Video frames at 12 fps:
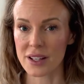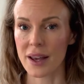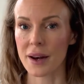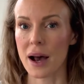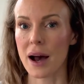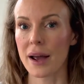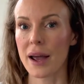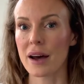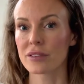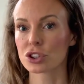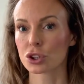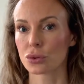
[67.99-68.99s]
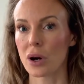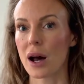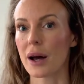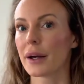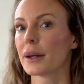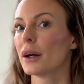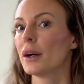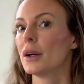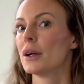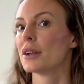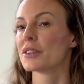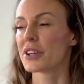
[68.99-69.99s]
and I have tried
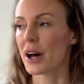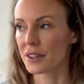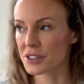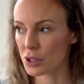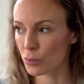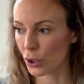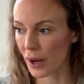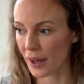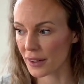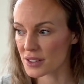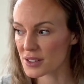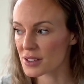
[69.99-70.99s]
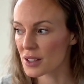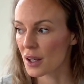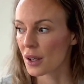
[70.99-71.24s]
tons of brands,